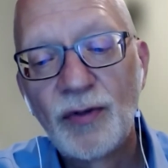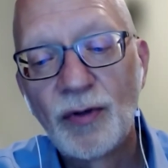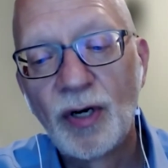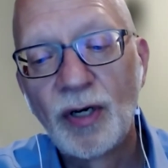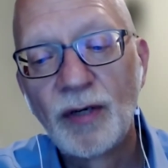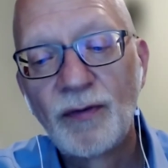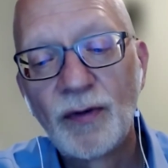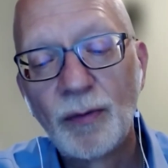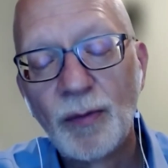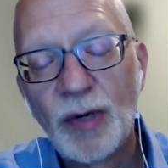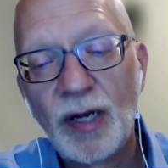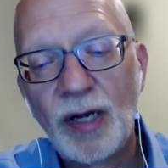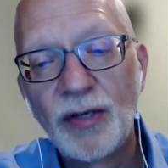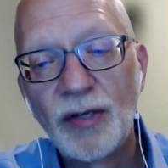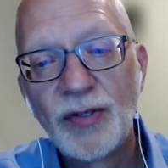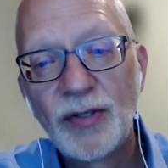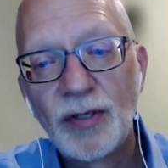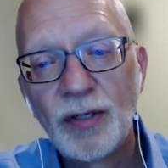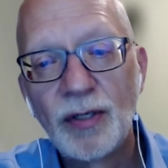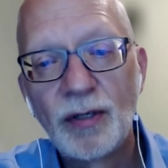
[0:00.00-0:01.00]
drug for
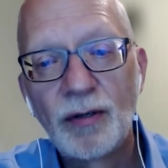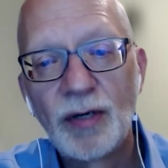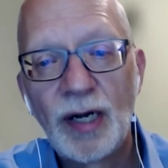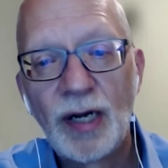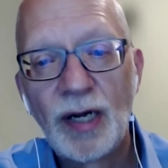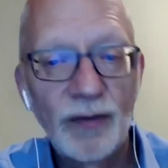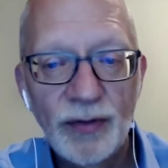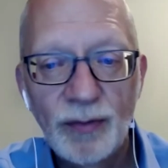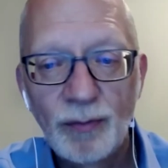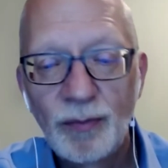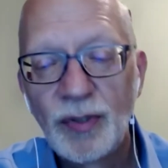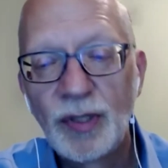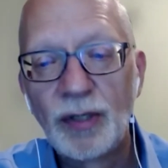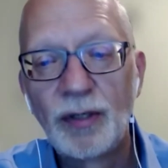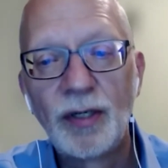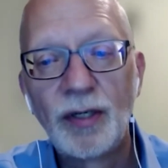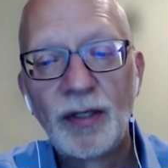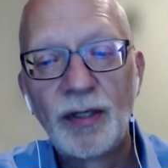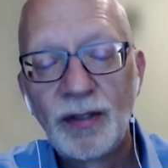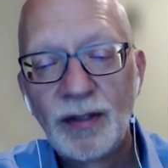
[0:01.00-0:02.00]
myasthenia gravis,
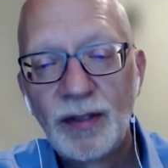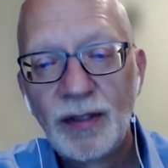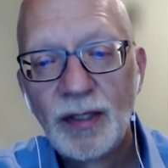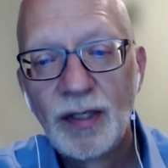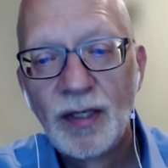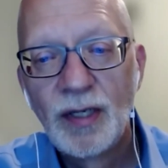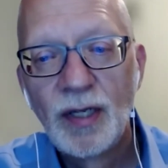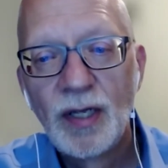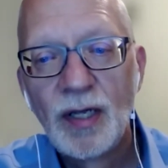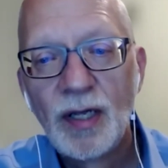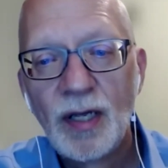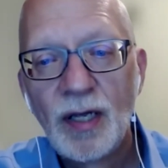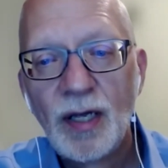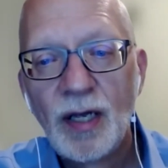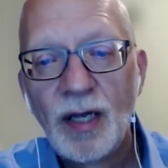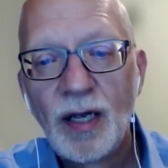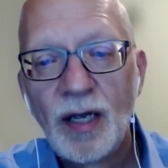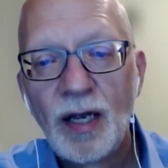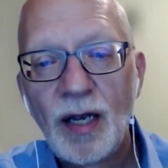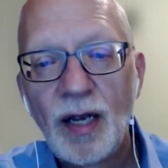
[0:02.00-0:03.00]
period.
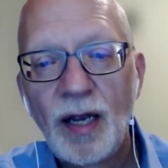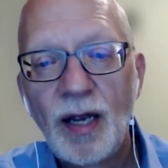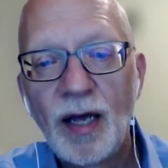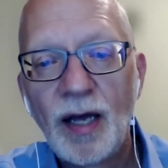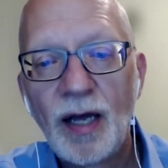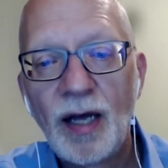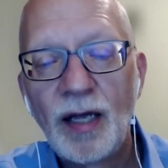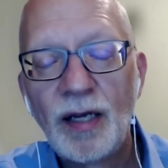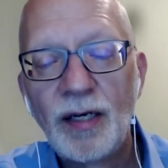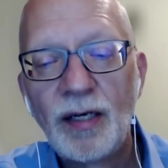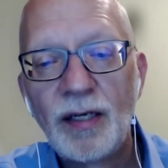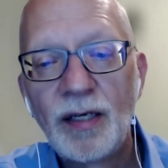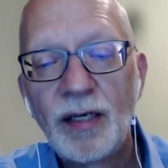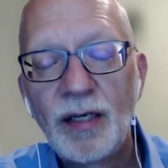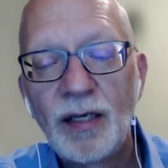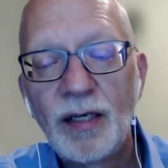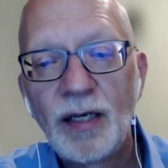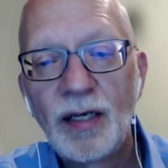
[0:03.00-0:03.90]
And